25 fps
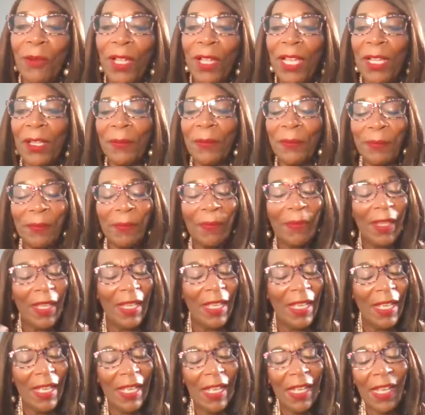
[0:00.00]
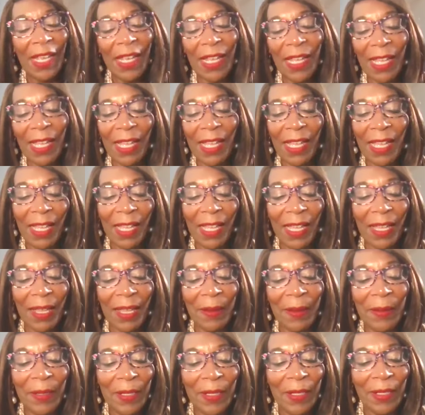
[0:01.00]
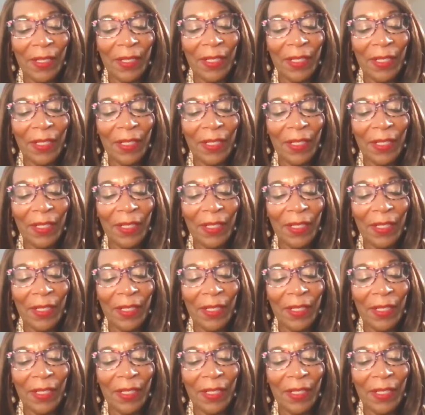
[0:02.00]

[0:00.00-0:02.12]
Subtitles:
"Well, uh,